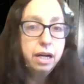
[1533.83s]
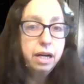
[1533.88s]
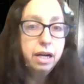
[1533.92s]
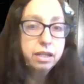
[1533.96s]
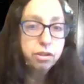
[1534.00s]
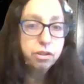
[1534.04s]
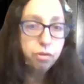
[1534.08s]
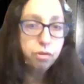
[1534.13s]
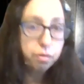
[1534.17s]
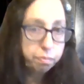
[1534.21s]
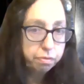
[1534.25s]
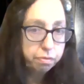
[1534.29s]

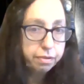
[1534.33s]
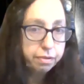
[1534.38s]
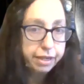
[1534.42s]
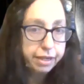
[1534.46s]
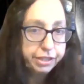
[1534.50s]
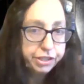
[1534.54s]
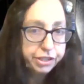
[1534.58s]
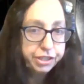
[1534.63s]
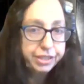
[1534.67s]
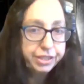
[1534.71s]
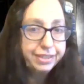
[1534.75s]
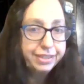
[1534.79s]

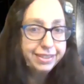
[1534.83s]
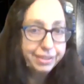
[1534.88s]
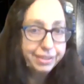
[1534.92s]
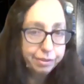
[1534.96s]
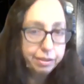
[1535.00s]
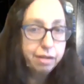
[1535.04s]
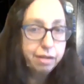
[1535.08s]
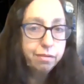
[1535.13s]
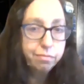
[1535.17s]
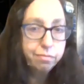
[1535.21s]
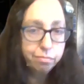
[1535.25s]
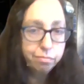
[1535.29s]
corporation,
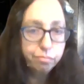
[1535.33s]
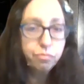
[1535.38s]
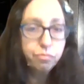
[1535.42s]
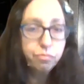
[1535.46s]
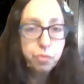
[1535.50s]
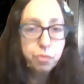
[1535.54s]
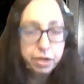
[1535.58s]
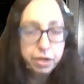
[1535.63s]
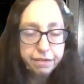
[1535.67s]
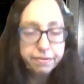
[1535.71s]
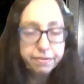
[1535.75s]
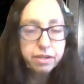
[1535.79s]

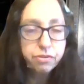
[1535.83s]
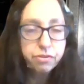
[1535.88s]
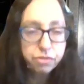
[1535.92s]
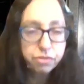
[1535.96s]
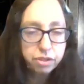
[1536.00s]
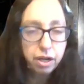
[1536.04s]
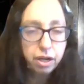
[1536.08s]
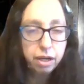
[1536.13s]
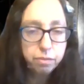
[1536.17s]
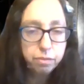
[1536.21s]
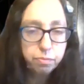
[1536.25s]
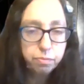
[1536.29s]
one of those
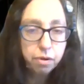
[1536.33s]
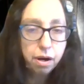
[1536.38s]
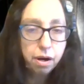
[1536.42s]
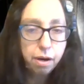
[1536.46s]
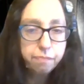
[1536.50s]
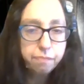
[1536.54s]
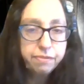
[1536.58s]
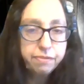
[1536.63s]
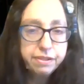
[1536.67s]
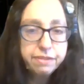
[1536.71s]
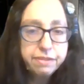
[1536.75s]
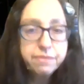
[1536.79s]

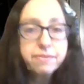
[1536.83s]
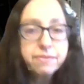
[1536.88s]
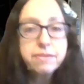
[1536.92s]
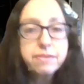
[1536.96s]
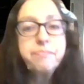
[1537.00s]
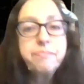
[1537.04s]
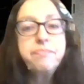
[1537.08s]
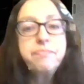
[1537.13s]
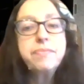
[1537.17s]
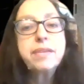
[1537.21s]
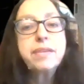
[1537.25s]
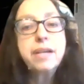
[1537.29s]
nonprofits,
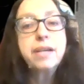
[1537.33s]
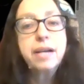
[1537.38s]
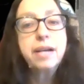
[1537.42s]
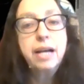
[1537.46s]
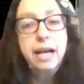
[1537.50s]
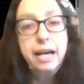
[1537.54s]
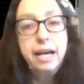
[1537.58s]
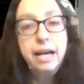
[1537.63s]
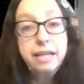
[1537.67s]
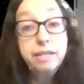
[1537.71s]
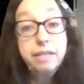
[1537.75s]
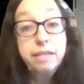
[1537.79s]

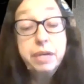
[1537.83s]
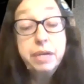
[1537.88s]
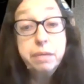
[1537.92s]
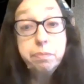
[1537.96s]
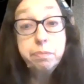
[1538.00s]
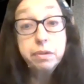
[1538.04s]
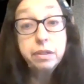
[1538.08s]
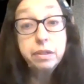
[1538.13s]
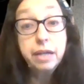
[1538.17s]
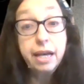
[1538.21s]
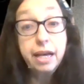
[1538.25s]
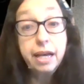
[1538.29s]
and the
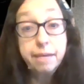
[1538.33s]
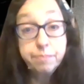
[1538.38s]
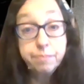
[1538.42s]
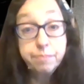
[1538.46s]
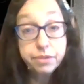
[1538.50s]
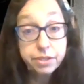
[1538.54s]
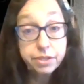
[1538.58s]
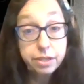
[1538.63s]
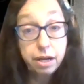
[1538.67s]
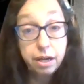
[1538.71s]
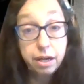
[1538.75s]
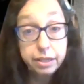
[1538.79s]
people
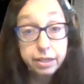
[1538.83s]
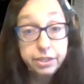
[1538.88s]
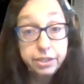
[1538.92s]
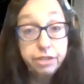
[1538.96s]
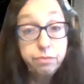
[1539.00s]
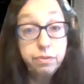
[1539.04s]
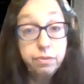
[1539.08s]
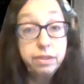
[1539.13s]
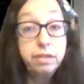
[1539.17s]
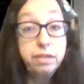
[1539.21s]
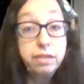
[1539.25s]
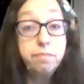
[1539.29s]
absconded
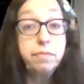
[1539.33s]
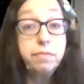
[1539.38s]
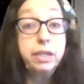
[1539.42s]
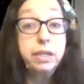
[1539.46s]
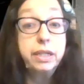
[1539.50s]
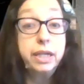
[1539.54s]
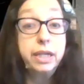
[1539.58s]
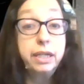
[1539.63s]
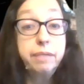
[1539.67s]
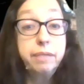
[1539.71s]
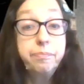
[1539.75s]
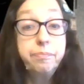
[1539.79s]
with the
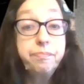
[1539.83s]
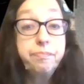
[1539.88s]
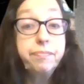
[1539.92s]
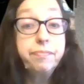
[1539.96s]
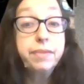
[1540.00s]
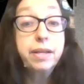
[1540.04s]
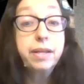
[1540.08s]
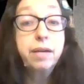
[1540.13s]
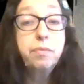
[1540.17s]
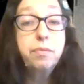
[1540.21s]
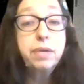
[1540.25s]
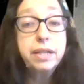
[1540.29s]
money.
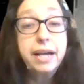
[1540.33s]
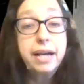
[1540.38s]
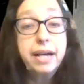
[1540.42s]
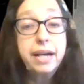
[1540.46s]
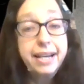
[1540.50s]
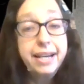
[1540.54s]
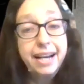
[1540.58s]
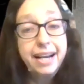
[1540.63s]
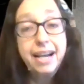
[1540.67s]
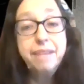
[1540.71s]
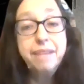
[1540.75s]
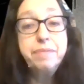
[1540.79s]
Well,
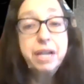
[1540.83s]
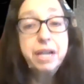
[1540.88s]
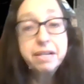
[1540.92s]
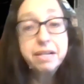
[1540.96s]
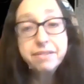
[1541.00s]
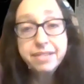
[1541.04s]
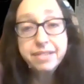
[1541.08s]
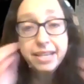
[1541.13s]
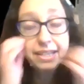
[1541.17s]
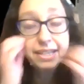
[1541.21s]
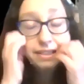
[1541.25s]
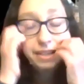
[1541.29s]
I'm
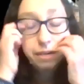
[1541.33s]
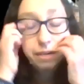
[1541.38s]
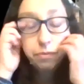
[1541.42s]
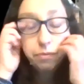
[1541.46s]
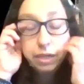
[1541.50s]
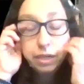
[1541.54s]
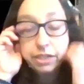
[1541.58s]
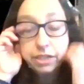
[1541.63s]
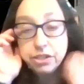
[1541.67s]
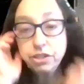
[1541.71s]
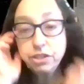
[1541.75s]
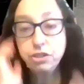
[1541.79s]
not saying they
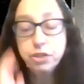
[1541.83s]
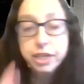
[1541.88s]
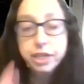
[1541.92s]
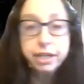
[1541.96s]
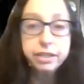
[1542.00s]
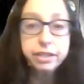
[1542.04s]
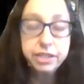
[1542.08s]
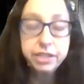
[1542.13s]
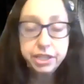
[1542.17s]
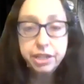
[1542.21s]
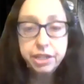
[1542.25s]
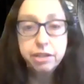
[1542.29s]
went
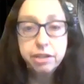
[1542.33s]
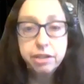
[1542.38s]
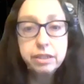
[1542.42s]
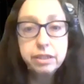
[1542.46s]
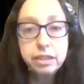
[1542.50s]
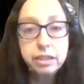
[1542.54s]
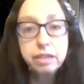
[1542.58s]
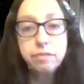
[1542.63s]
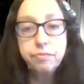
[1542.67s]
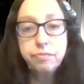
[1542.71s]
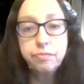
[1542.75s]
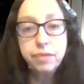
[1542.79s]
to Tierra
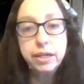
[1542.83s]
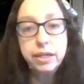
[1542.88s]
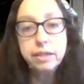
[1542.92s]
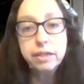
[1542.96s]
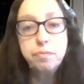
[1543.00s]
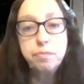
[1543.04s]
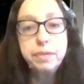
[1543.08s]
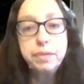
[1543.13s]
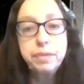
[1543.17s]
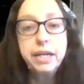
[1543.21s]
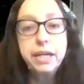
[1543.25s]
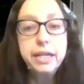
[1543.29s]
del
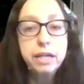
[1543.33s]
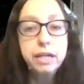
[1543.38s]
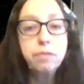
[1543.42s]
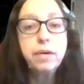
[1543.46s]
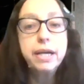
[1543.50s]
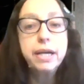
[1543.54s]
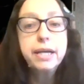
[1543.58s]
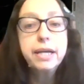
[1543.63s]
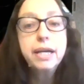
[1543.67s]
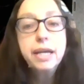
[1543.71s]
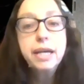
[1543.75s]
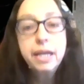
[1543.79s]
Fuego, but
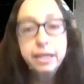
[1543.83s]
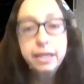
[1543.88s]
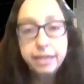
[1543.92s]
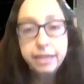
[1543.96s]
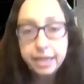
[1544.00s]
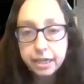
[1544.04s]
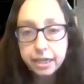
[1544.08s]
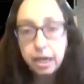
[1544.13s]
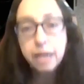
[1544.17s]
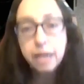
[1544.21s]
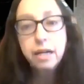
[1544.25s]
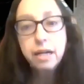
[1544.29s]
anyway, they
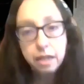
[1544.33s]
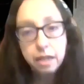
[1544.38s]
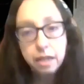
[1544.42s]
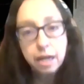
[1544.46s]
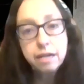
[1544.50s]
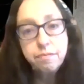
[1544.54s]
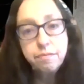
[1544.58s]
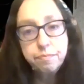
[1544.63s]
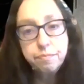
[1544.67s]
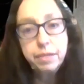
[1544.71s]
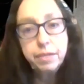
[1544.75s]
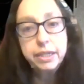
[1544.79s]
got a
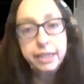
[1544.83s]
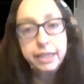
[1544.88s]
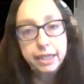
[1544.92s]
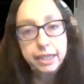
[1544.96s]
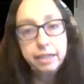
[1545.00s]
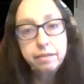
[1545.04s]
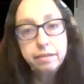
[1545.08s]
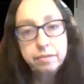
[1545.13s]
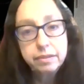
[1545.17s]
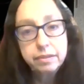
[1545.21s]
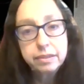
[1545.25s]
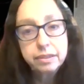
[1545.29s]
lot of
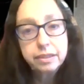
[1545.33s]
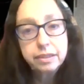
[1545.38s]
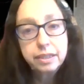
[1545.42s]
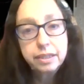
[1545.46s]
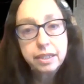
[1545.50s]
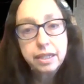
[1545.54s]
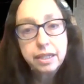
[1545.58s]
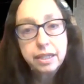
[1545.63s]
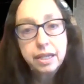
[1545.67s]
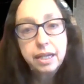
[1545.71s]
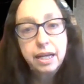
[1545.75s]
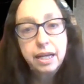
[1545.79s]
money.
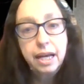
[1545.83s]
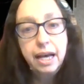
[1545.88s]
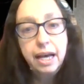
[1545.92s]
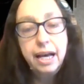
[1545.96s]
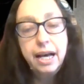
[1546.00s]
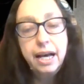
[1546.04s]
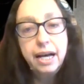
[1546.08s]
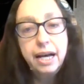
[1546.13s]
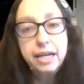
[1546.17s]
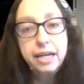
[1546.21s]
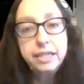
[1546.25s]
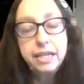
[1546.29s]

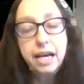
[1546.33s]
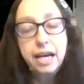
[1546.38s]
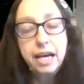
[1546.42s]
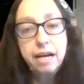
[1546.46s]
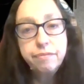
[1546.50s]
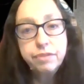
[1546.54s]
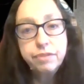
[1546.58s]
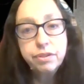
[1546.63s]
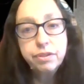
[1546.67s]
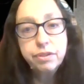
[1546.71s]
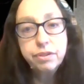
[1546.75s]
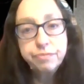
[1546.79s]
And
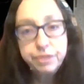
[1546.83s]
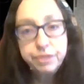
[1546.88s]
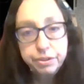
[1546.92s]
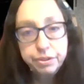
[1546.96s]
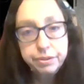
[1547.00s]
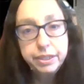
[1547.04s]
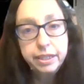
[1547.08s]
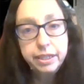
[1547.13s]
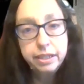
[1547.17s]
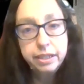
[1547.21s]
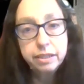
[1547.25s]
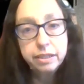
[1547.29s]
after a few
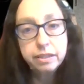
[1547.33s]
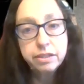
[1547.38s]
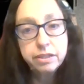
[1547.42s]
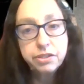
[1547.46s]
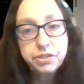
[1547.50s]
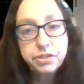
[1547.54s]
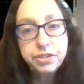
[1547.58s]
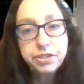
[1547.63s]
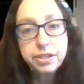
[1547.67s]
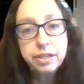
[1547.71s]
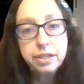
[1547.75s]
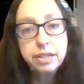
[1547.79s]

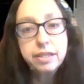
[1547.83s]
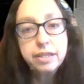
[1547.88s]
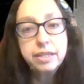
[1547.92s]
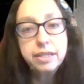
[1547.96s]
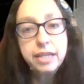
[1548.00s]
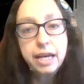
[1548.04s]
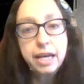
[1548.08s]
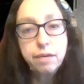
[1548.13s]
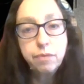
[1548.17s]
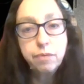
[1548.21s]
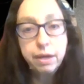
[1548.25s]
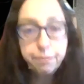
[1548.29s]
years,
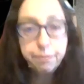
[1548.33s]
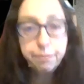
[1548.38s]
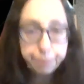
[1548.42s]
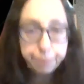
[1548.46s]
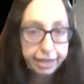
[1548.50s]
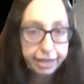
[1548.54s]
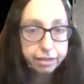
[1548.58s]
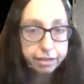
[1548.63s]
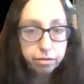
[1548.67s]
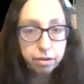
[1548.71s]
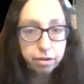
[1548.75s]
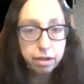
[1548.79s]
they went
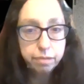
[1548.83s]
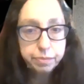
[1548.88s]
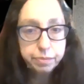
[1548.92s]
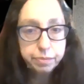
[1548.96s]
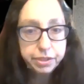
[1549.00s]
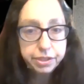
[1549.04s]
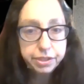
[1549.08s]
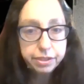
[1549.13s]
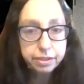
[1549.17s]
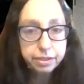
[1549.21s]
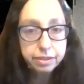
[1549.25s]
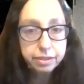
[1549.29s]
bankrupt.